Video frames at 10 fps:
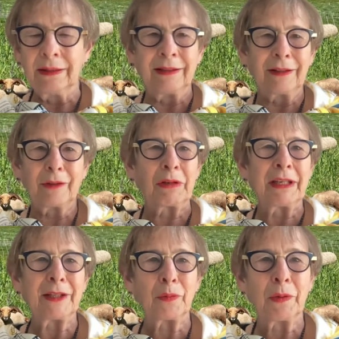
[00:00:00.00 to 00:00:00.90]
three
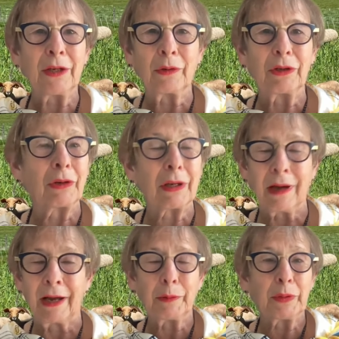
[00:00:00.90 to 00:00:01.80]
days a week or you're
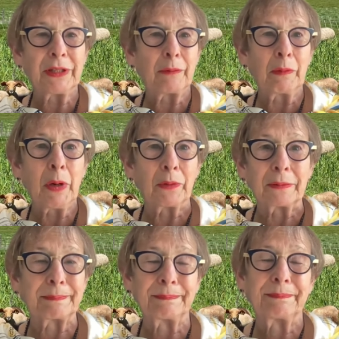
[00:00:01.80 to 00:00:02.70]
100% remote